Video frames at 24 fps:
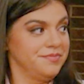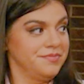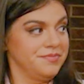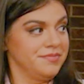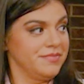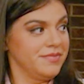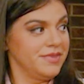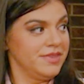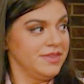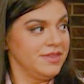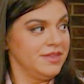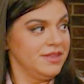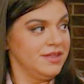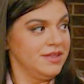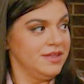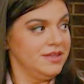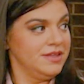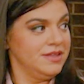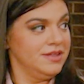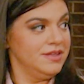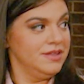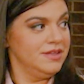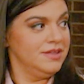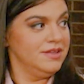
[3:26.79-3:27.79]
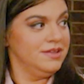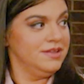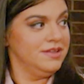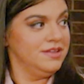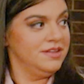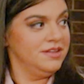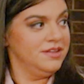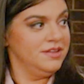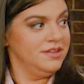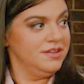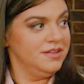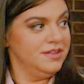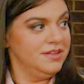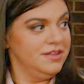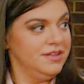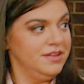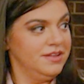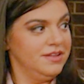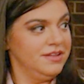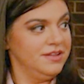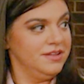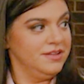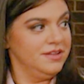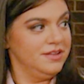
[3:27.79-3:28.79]

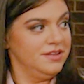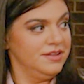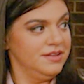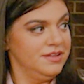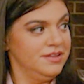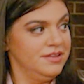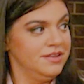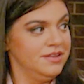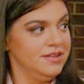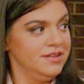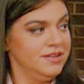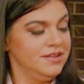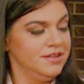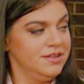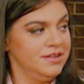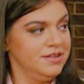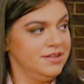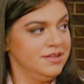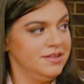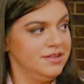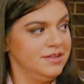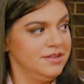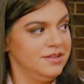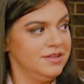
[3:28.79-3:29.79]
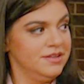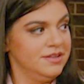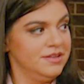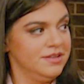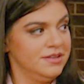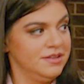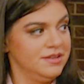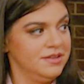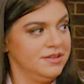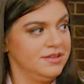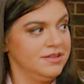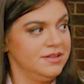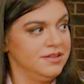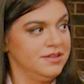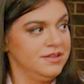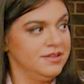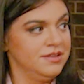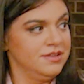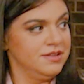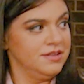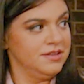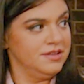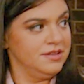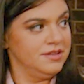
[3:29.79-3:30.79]

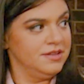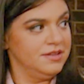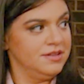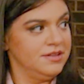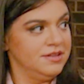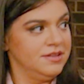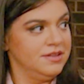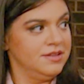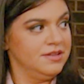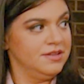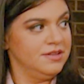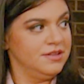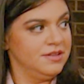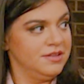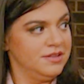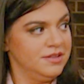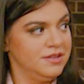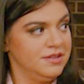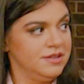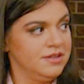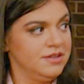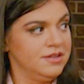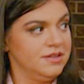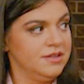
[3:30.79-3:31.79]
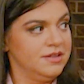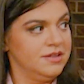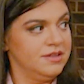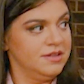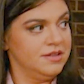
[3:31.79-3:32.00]
The person shown says nothing.